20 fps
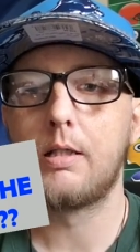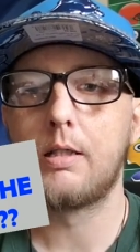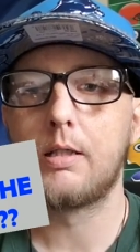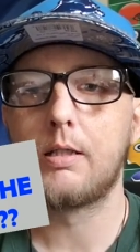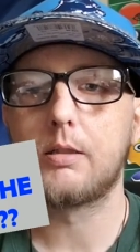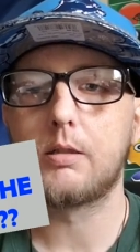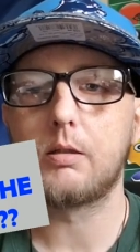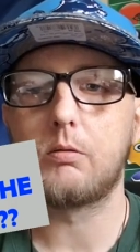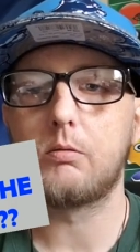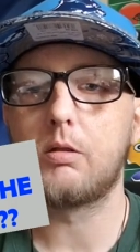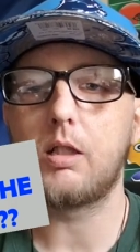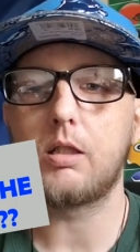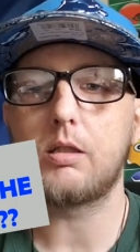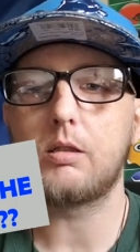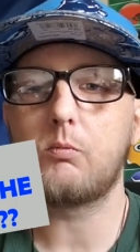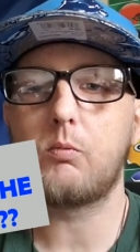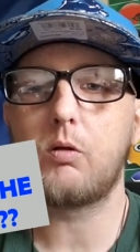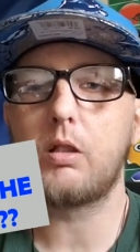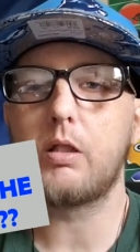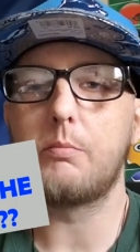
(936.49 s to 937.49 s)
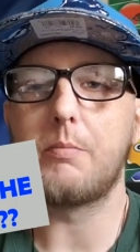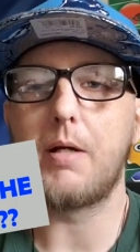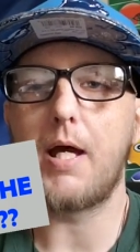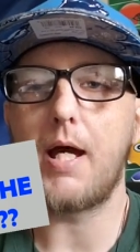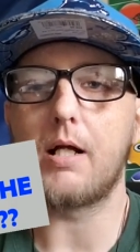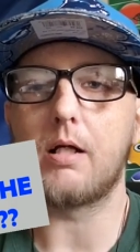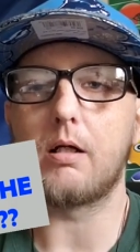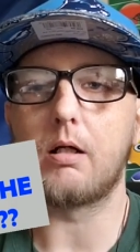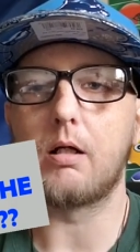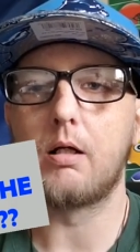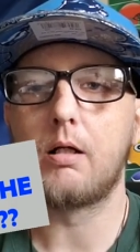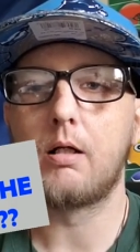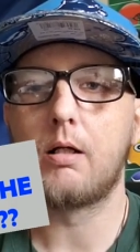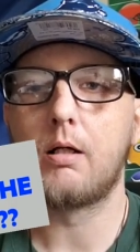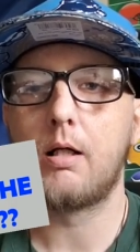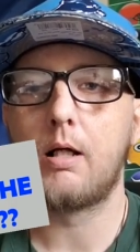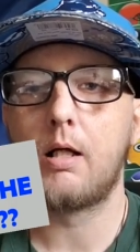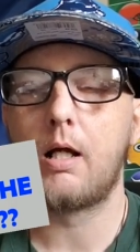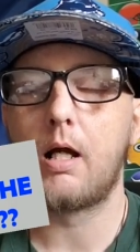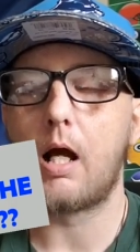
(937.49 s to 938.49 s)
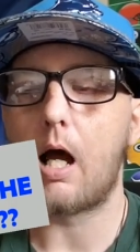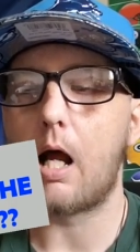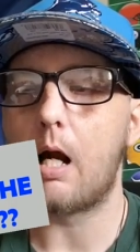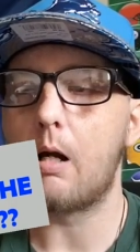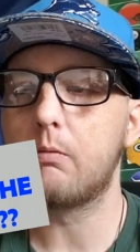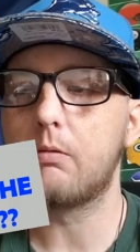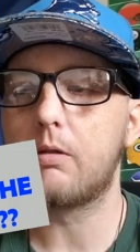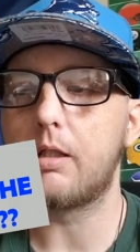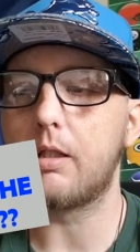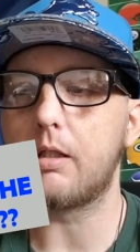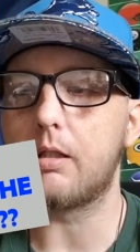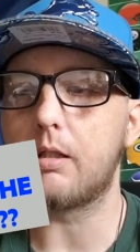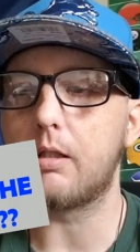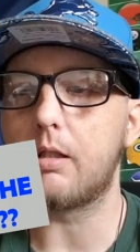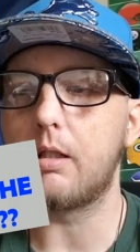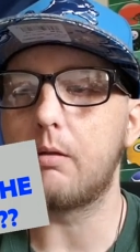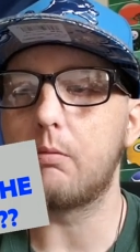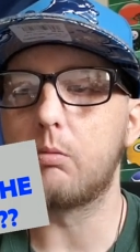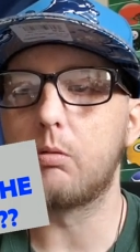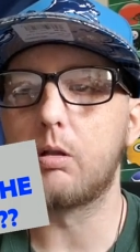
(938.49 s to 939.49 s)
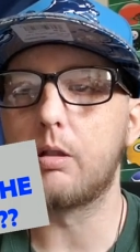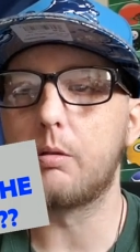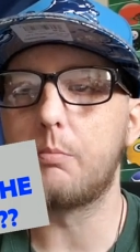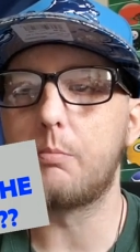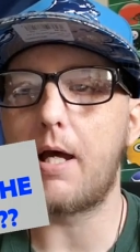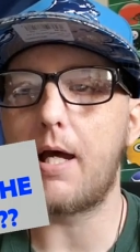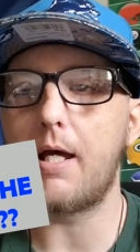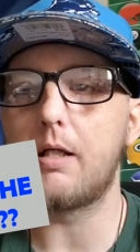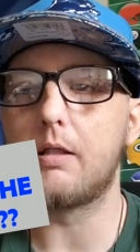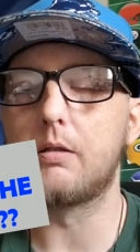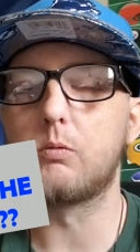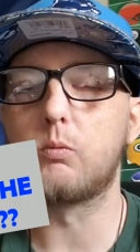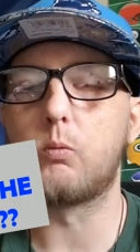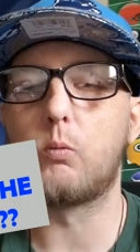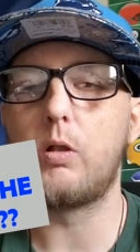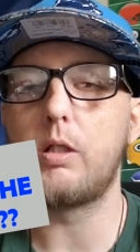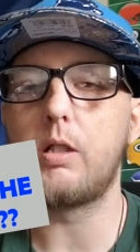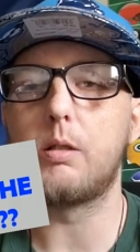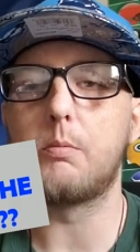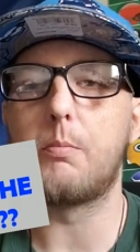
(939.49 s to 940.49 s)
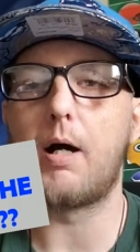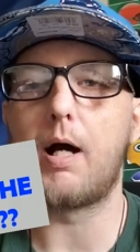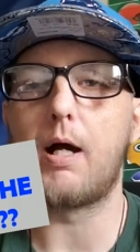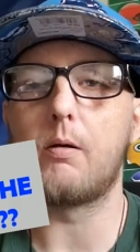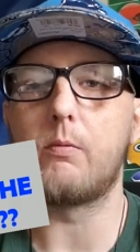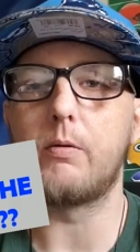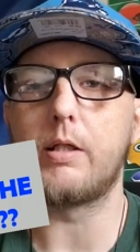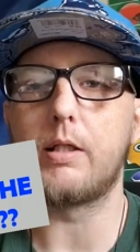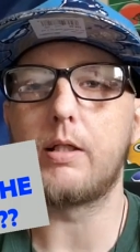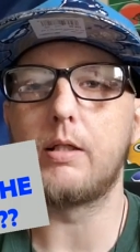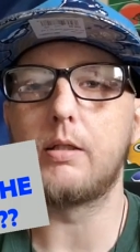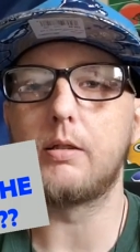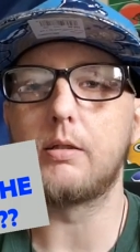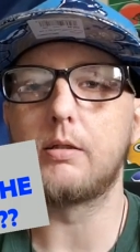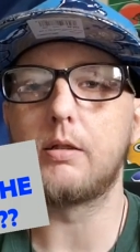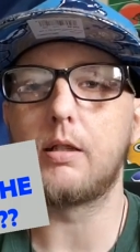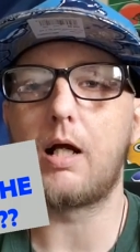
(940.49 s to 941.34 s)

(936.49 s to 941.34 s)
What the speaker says: So it doesn't really matter. I don't think it really matters when your bye week is.